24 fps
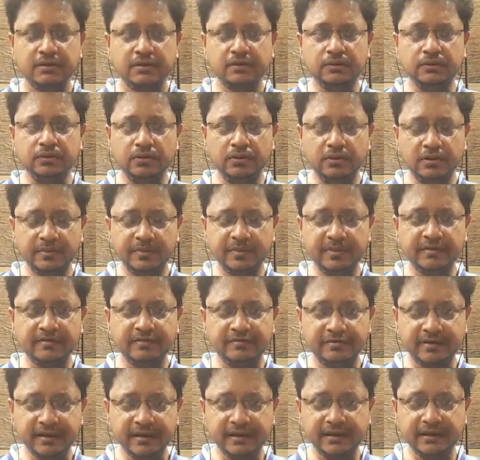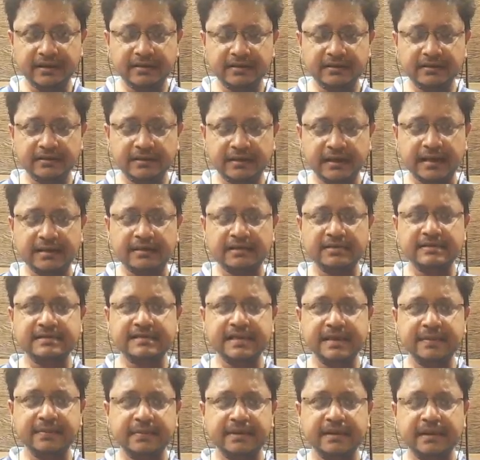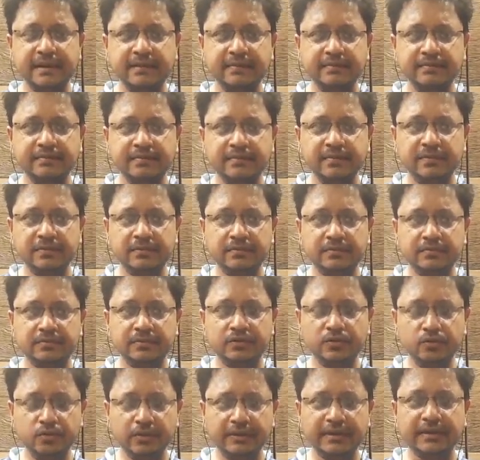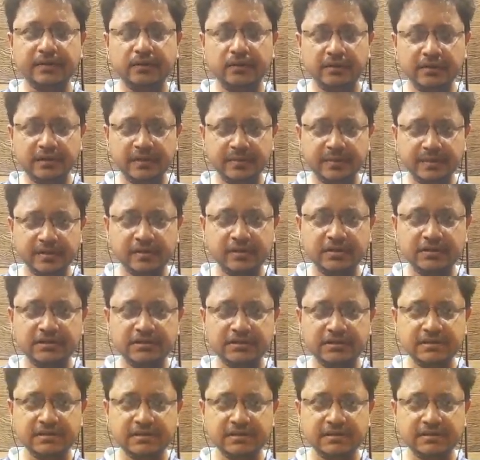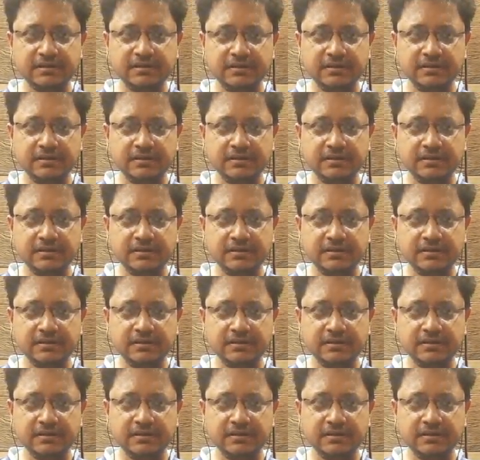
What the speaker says: Do not be afraid. At the same time, do take all the precautions.